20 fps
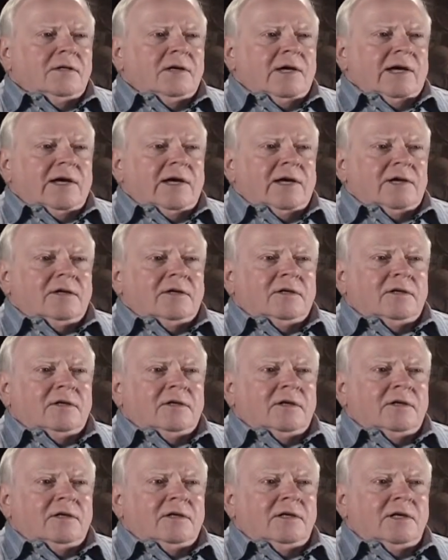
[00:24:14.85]
And
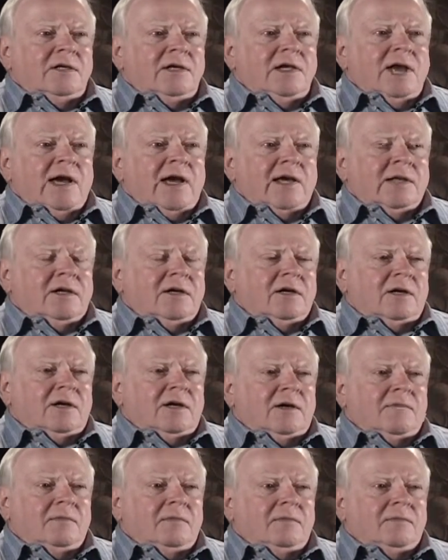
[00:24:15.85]
he had
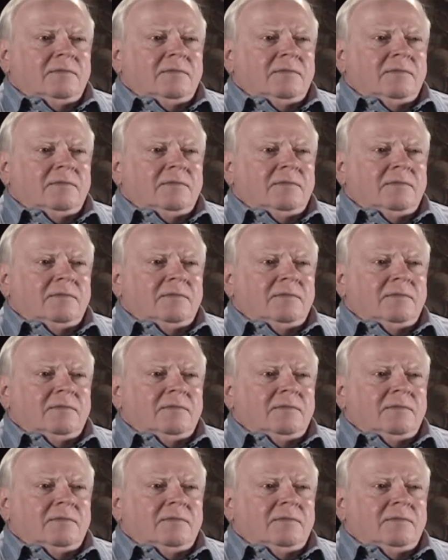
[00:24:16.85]
uh,